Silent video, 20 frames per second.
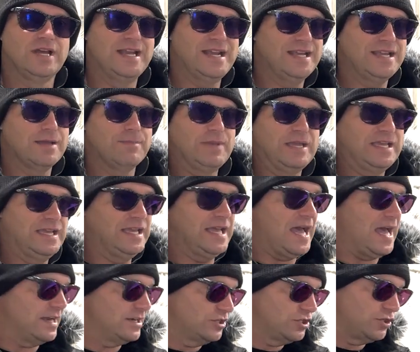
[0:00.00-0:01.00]
and it could be
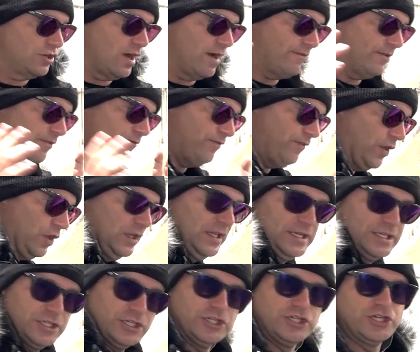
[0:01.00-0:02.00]
catastrophic full
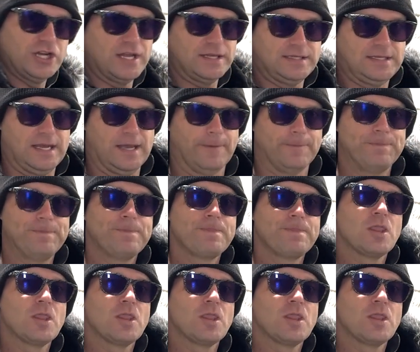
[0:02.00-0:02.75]
engine shutdown.